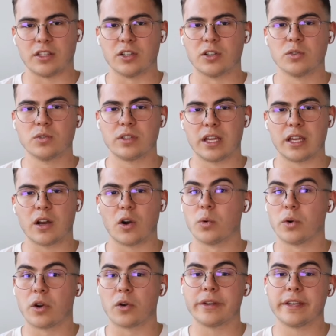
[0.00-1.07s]
They
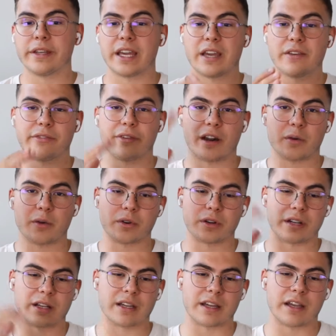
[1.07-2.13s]
already have
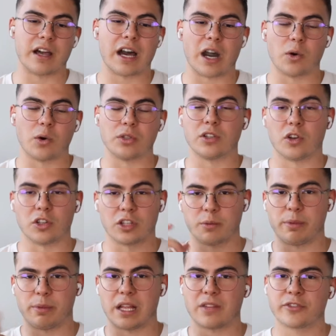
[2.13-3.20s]
our audit on the
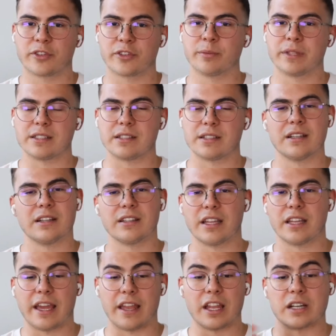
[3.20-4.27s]
platform. They
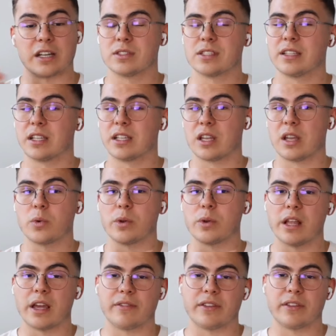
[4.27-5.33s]
announced it that they
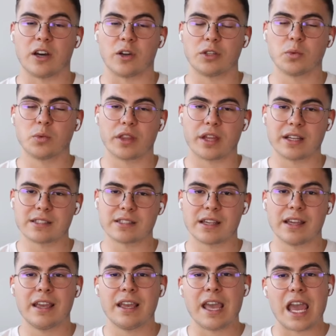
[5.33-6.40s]
will have an audit with us.
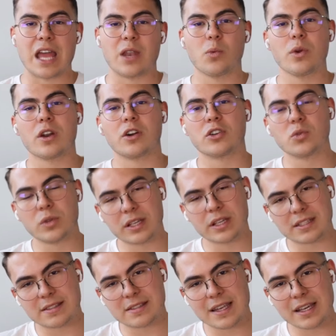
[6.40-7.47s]
And we are doing
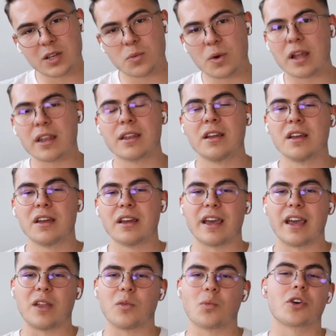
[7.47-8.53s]
a second one,
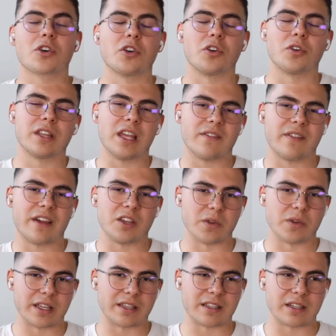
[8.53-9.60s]
and we're currently
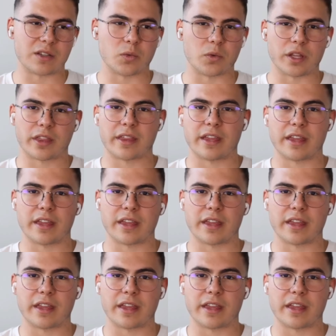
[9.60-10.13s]
evaluating with